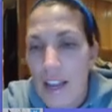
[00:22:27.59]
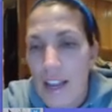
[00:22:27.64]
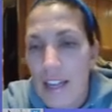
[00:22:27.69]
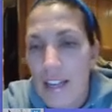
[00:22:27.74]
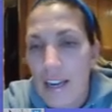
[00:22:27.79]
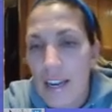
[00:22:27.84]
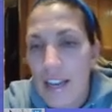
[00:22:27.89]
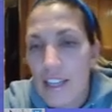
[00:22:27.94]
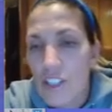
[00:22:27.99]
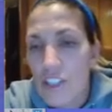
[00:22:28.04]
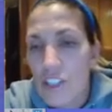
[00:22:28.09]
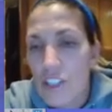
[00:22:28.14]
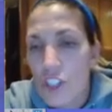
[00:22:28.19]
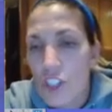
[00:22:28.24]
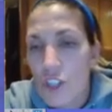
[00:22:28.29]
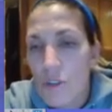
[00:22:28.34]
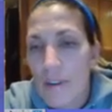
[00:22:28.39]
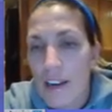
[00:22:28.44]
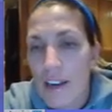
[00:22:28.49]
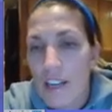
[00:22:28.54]
And
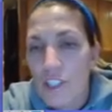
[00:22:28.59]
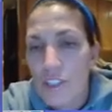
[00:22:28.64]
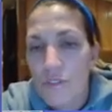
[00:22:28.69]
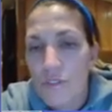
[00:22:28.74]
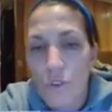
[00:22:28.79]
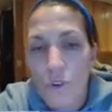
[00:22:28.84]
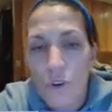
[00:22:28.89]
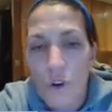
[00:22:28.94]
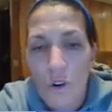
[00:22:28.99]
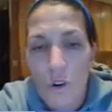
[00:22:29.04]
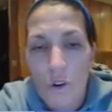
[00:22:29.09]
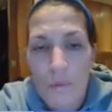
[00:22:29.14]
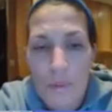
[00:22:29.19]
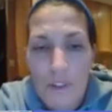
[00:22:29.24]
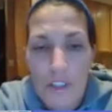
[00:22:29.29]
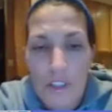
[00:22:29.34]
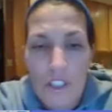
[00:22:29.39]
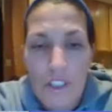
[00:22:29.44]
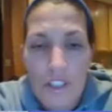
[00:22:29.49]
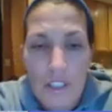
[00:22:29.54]
0 minus 4 will
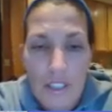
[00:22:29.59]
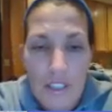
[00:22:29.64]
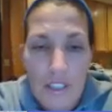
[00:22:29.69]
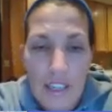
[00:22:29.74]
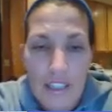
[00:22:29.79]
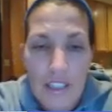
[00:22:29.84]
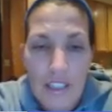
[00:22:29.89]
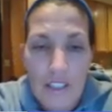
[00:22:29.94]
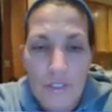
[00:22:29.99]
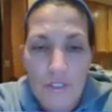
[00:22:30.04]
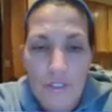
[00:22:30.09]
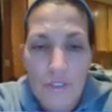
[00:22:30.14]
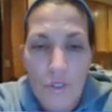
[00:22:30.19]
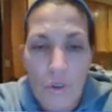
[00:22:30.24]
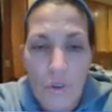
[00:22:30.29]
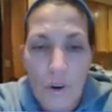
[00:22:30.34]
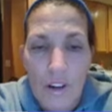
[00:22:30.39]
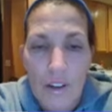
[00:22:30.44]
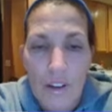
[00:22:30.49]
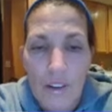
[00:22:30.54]
be just
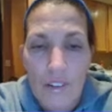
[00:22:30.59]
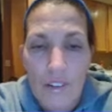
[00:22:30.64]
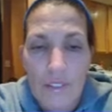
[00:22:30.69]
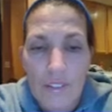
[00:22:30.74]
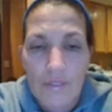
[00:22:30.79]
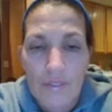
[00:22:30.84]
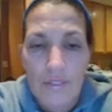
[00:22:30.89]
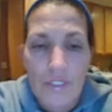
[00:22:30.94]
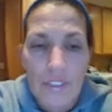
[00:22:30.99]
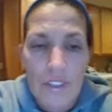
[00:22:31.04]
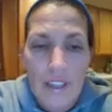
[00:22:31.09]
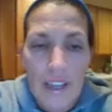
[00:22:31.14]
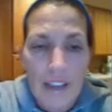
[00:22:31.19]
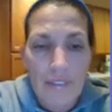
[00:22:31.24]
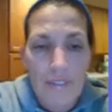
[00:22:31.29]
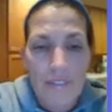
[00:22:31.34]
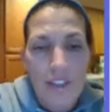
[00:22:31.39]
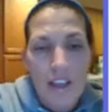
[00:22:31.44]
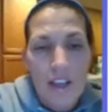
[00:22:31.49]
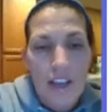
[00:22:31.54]
-4, okay?